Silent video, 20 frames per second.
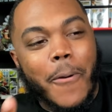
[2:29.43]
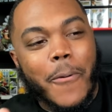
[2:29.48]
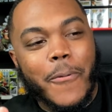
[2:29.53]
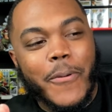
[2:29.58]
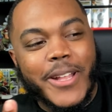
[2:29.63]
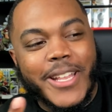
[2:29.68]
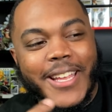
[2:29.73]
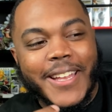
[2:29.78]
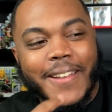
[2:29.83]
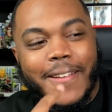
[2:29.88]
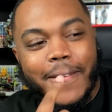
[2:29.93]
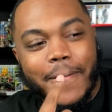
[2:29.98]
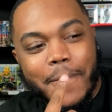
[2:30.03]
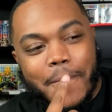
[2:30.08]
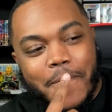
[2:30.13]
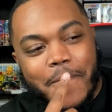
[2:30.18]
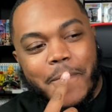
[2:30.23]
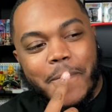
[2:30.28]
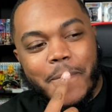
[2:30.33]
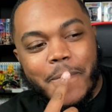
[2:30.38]
We did it.
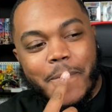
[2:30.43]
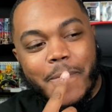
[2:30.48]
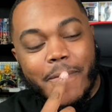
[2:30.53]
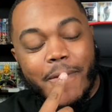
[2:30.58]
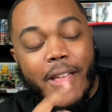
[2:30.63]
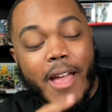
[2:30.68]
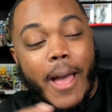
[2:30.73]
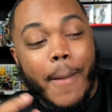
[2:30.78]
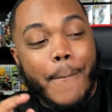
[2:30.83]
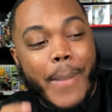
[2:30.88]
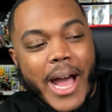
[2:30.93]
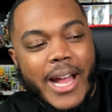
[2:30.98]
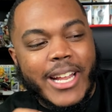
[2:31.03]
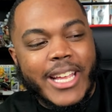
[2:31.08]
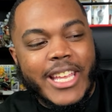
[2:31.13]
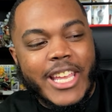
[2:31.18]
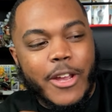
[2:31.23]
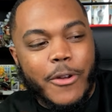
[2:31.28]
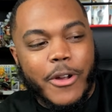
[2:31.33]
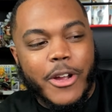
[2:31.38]
About
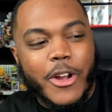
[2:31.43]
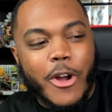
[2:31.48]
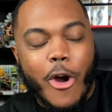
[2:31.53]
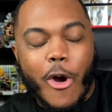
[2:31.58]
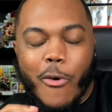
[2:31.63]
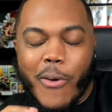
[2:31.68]
a year ago,